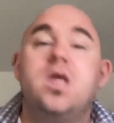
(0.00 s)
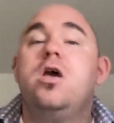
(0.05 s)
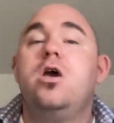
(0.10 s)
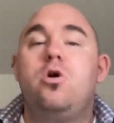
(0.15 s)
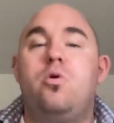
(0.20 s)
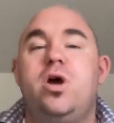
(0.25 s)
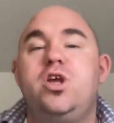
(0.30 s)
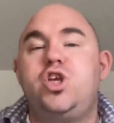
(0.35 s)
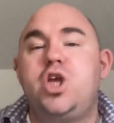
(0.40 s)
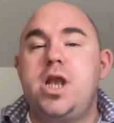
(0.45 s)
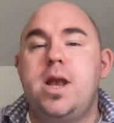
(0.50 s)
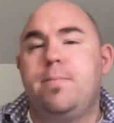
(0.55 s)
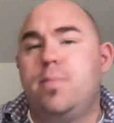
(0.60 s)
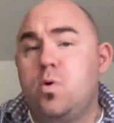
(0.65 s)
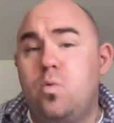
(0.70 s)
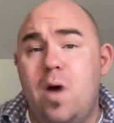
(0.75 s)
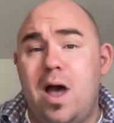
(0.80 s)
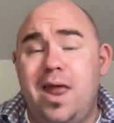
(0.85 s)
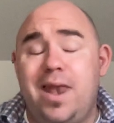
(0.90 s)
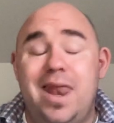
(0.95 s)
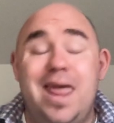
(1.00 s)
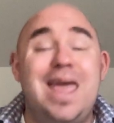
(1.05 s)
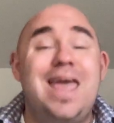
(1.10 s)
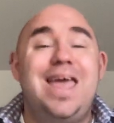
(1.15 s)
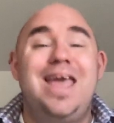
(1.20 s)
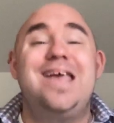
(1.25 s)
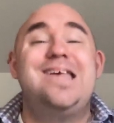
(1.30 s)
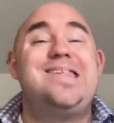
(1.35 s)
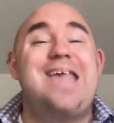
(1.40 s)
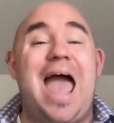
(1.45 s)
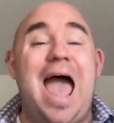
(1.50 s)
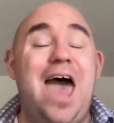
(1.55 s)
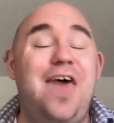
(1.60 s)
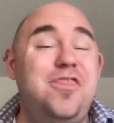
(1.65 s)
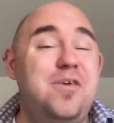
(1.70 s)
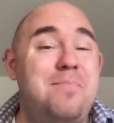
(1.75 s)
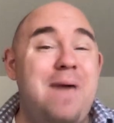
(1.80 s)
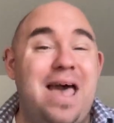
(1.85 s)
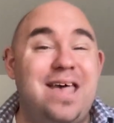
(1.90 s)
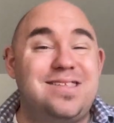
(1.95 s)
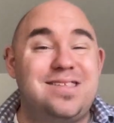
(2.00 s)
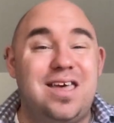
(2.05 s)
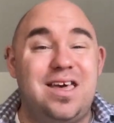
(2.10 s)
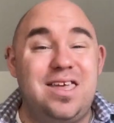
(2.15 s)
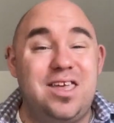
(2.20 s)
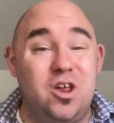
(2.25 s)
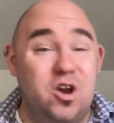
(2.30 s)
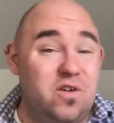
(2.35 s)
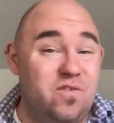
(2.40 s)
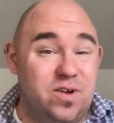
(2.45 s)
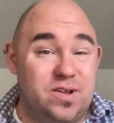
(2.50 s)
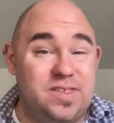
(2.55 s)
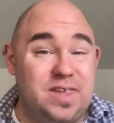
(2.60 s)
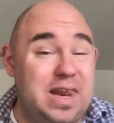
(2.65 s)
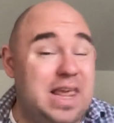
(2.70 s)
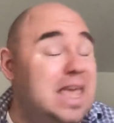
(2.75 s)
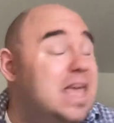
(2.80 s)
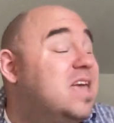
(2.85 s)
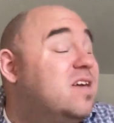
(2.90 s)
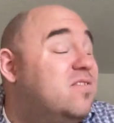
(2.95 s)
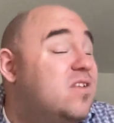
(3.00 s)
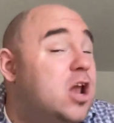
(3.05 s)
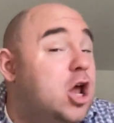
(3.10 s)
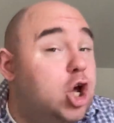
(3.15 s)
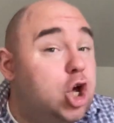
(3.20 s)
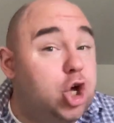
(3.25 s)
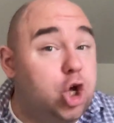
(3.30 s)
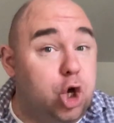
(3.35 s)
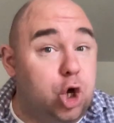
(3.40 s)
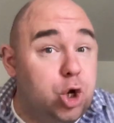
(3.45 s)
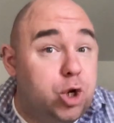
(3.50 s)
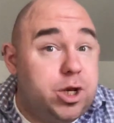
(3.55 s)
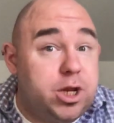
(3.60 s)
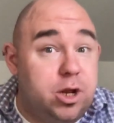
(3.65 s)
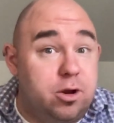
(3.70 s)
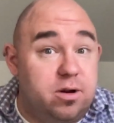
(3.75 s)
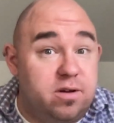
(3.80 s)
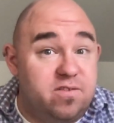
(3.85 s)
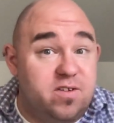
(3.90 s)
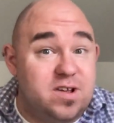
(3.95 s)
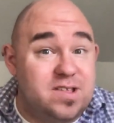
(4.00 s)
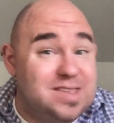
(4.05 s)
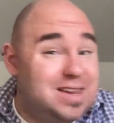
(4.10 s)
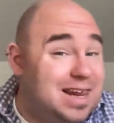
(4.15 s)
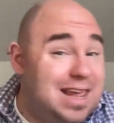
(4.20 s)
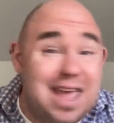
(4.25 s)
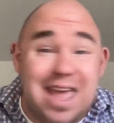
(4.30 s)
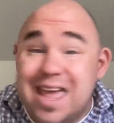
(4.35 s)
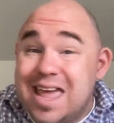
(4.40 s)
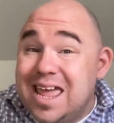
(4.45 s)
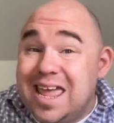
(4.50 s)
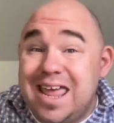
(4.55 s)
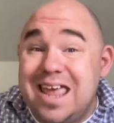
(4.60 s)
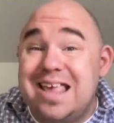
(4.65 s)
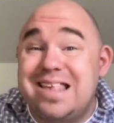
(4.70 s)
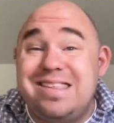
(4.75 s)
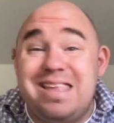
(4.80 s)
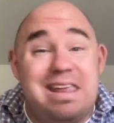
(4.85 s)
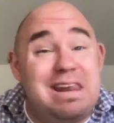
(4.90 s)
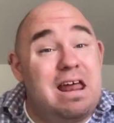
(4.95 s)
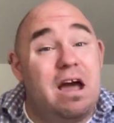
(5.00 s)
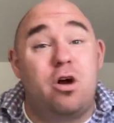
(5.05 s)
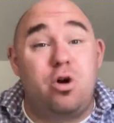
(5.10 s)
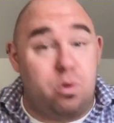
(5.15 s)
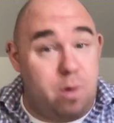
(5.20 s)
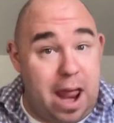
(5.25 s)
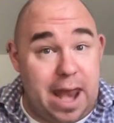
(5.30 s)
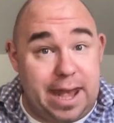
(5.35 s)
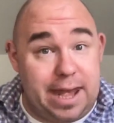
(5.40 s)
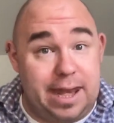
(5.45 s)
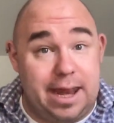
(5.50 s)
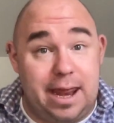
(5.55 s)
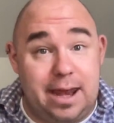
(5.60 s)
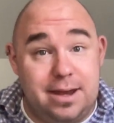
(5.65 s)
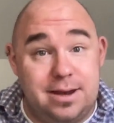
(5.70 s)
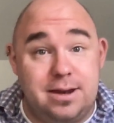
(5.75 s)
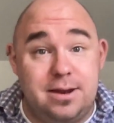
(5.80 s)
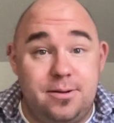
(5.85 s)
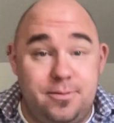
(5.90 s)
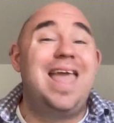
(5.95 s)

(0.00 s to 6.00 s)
Question number one Is Athabasca University even a good university? Is it accredited?